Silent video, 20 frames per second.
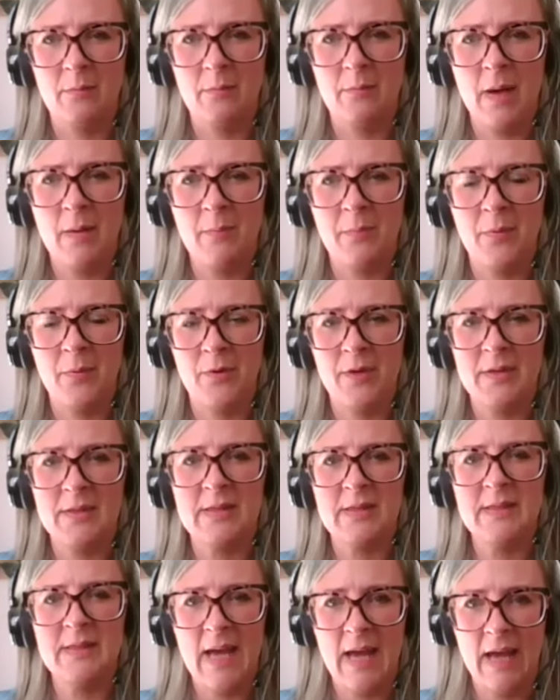my
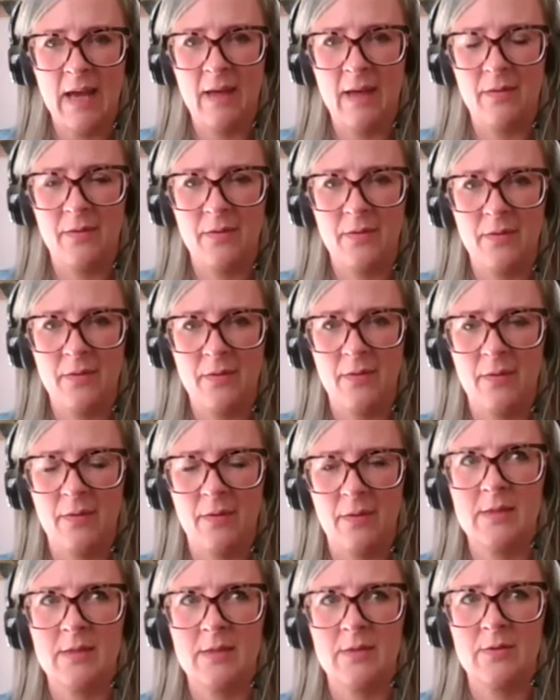brother's death
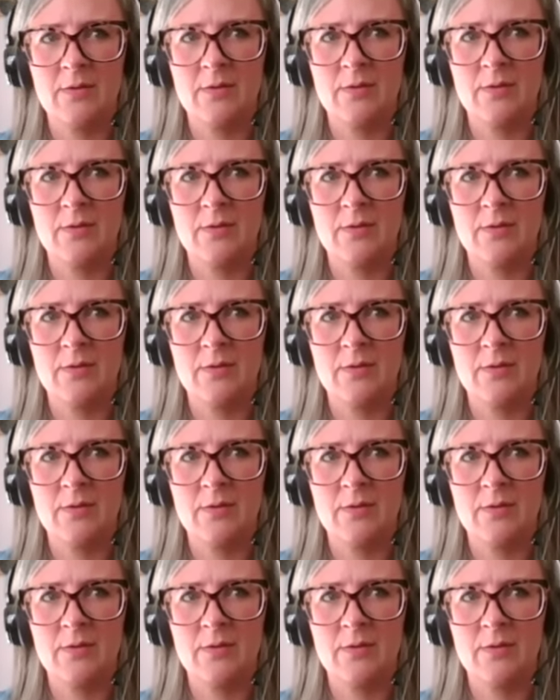has